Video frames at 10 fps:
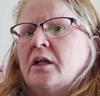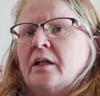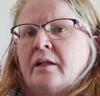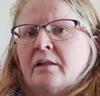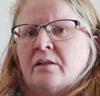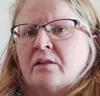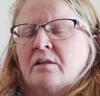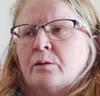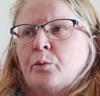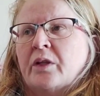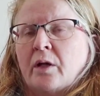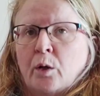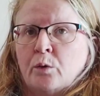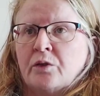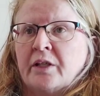is
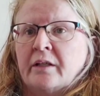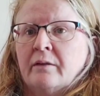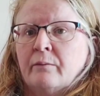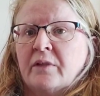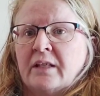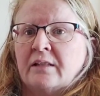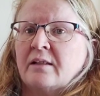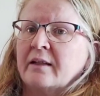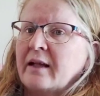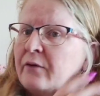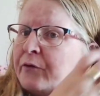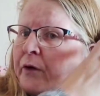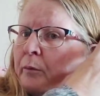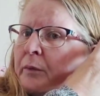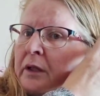withholding things like that
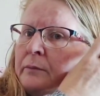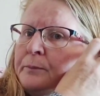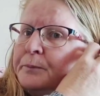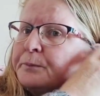from me,